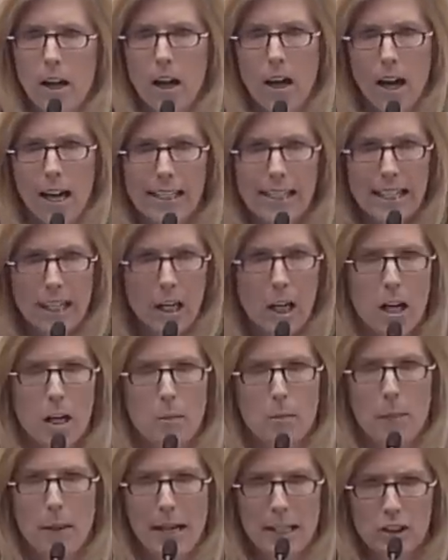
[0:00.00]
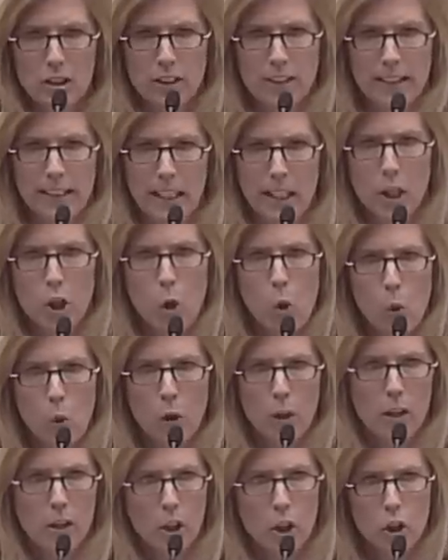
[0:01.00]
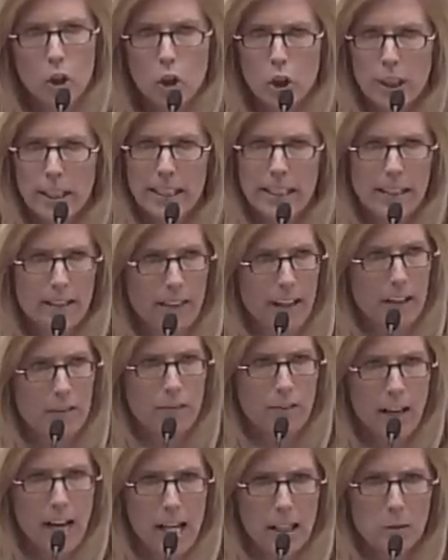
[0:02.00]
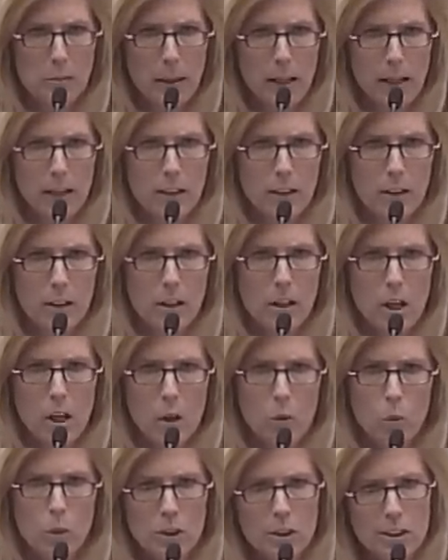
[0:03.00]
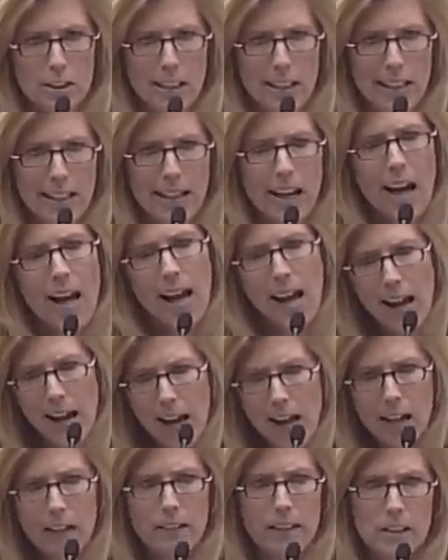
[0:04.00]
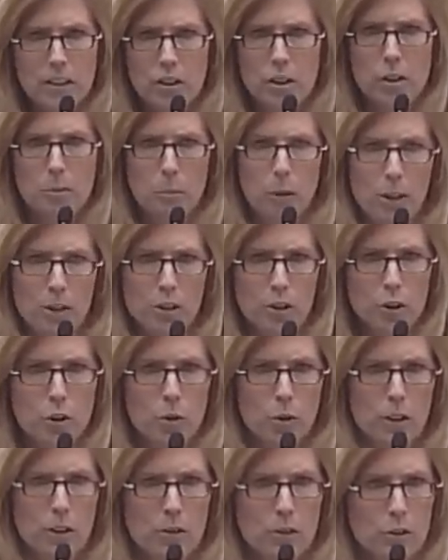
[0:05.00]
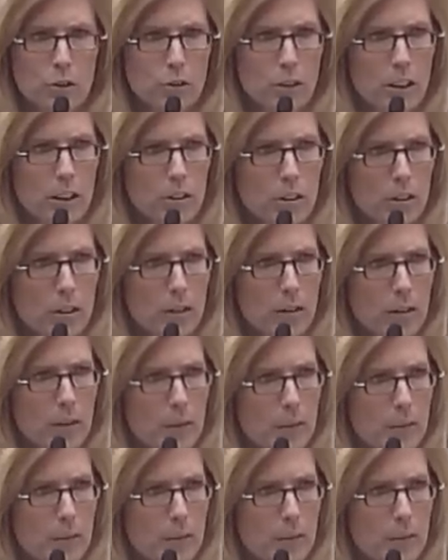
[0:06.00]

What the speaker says: I cannot imagine that a court looking at that fact pattern would say, that's just prosecutorial discretion.